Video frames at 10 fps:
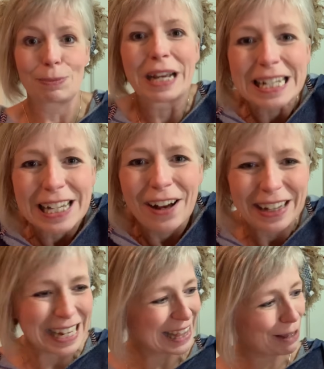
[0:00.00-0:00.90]
because I'll
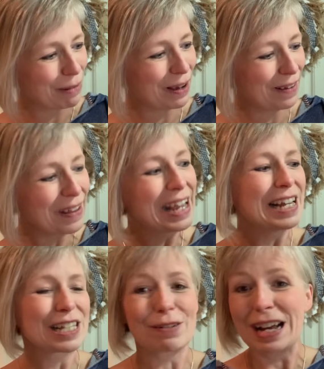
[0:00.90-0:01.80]
eat them all.
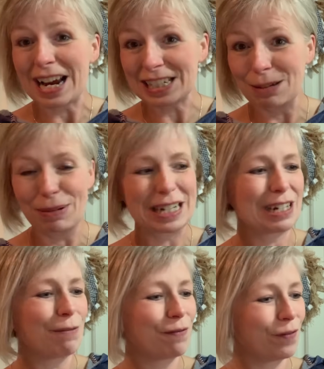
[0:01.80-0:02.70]
So I actually picked
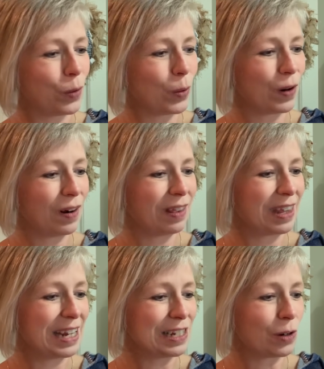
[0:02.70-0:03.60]
up four.
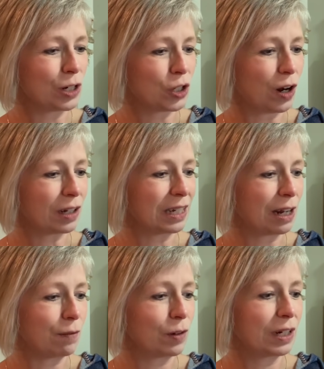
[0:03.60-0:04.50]
These are chocolate
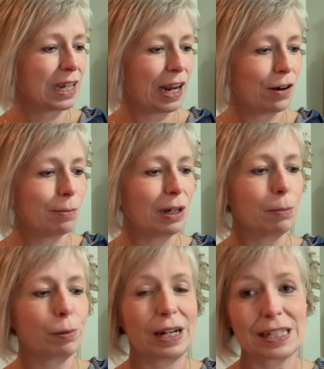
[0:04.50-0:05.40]
covered caramel
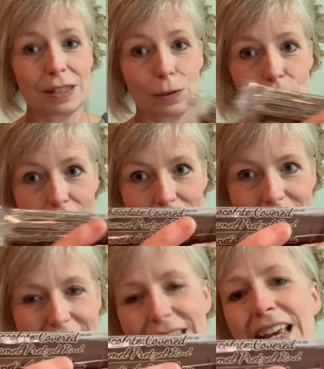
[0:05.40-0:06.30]
pretzel
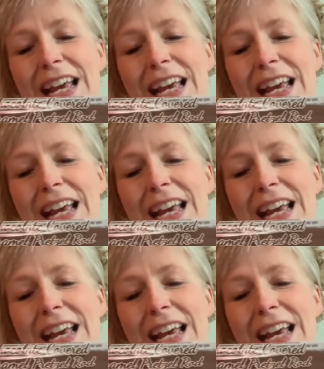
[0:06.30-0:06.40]
rods.